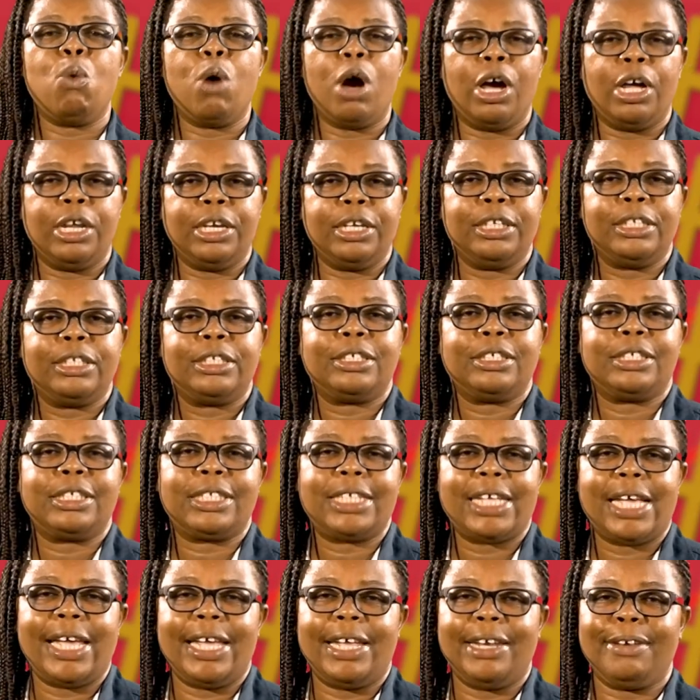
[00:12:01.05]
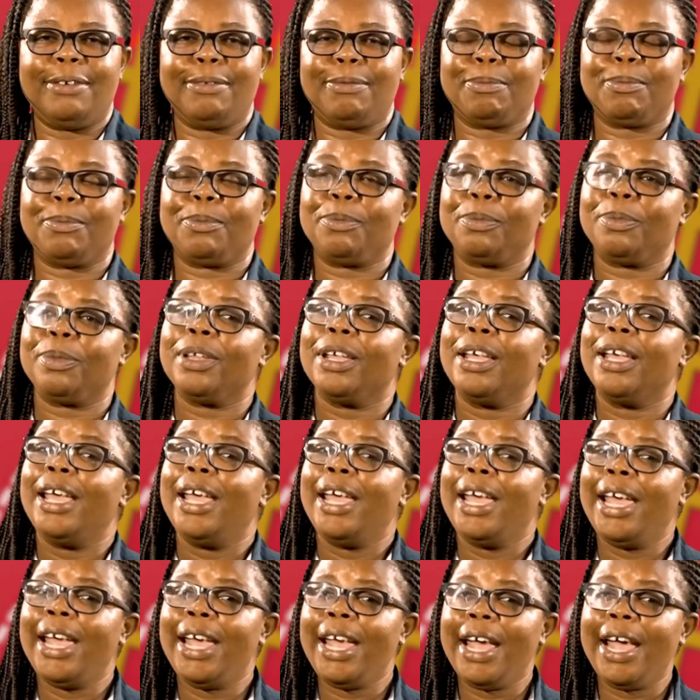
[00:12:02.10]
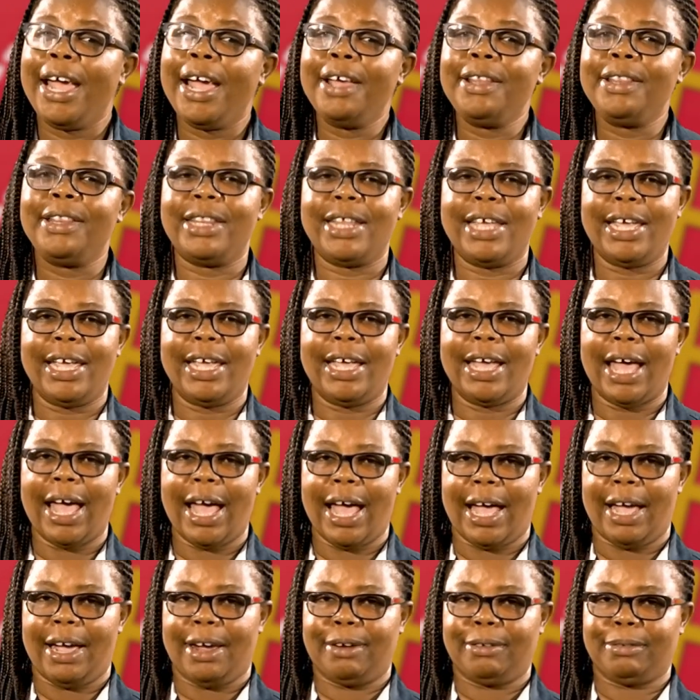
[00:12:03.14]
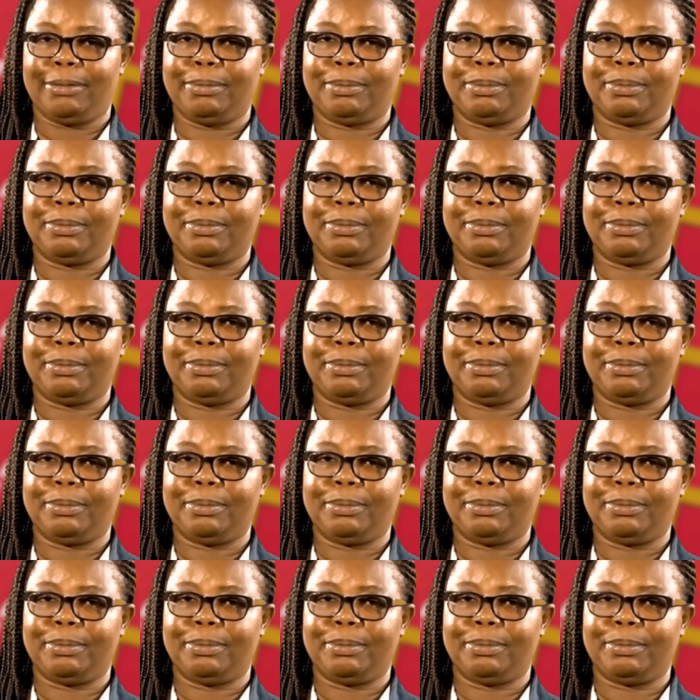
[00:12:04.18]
1 to 10. Here they are.